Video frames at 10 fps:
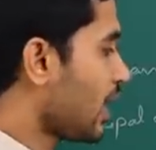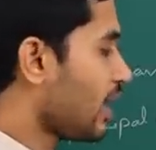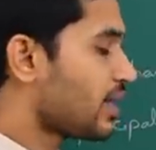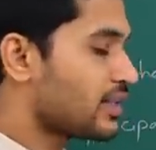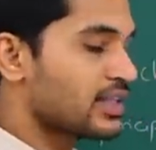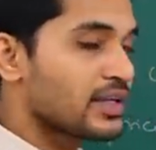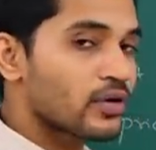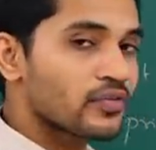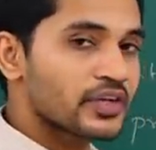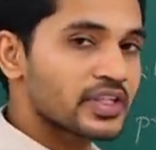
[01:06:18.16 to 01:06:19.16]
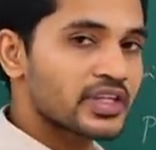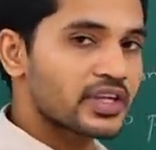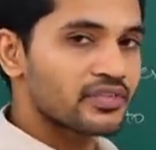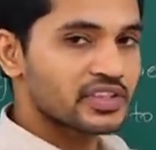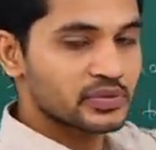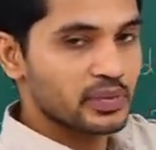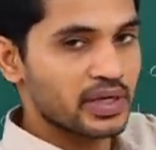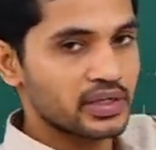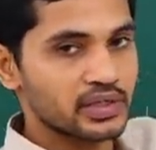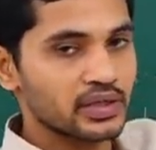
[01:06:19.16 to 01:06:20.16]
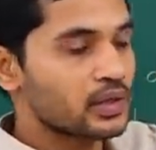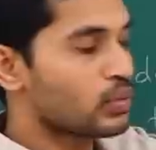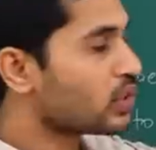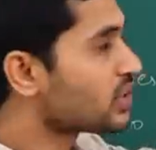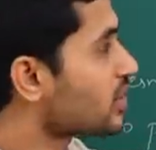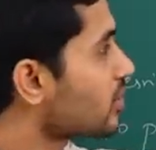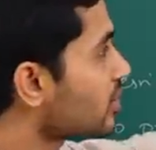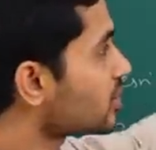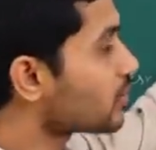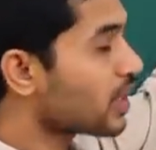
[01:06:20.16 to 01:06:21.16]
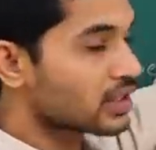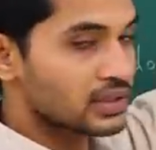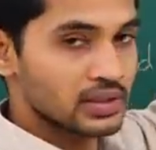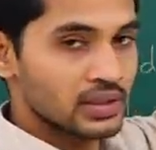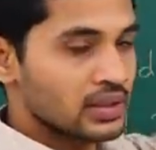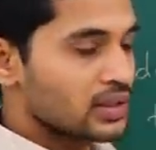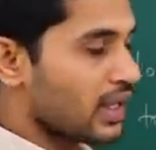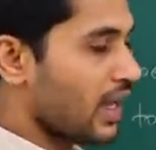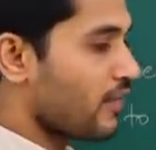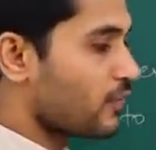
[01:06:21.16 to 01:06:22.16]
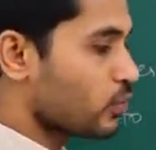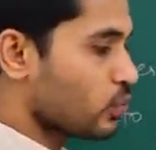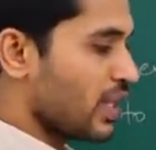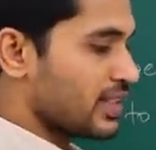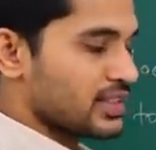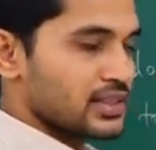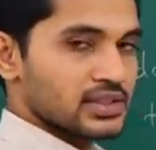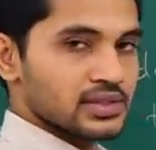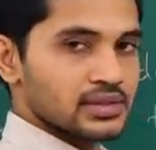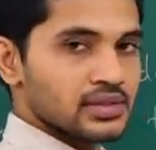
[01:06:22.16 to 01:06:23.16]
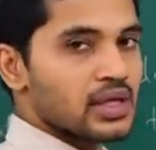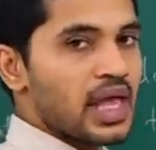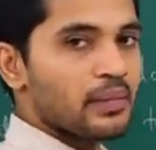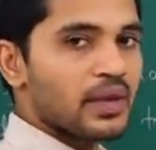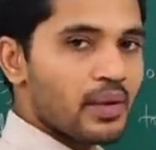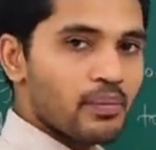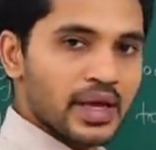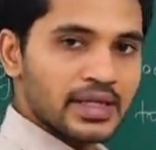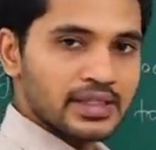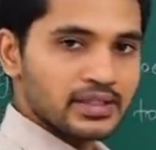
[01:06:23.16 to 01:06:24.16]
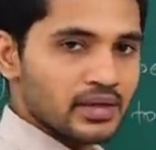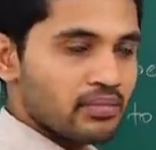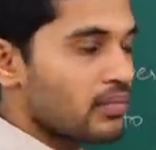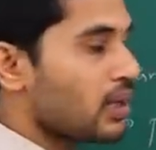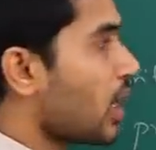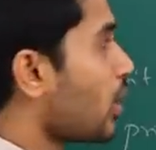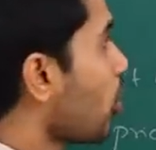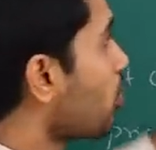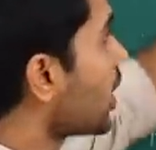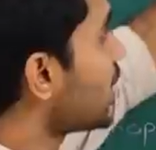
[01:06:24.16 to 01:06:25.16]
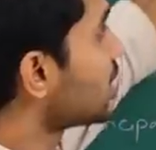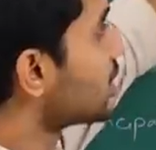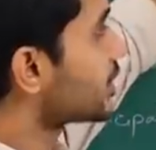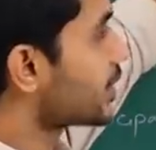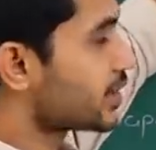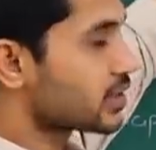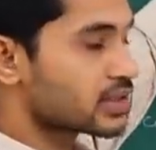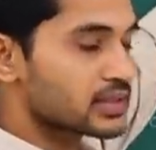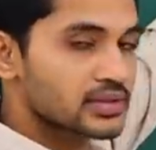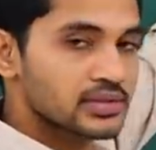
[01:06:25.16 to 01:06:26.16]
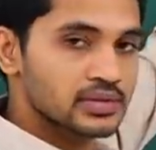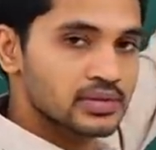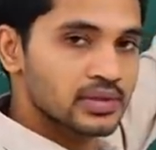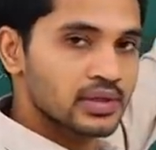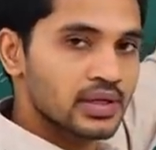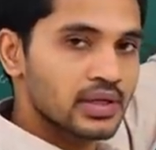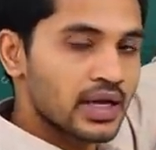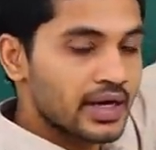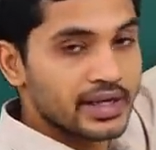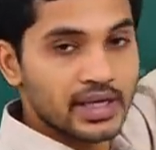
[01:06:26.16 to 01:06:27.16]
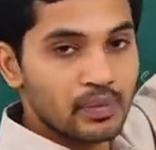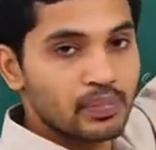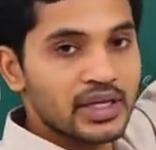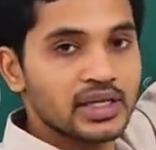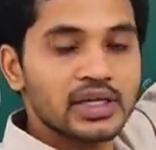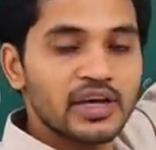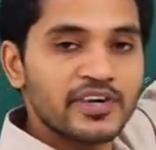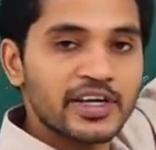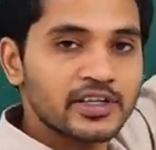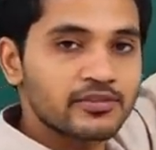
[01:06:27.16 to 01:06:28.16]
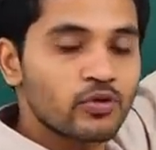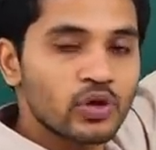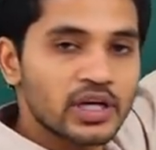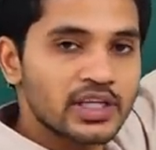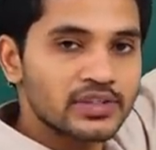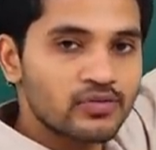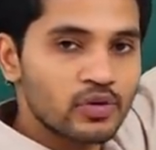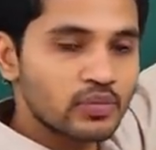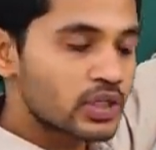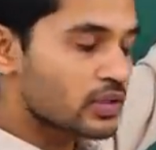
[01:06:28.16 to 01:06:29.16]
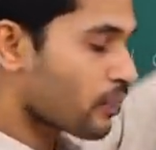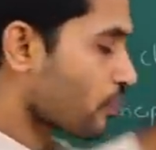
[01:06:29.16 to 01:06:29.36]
I will think of it in the reverse manner. What is the reverse manner? I have two lenses, I am combining them and obtaining this lens and I can apply effective focal length formula.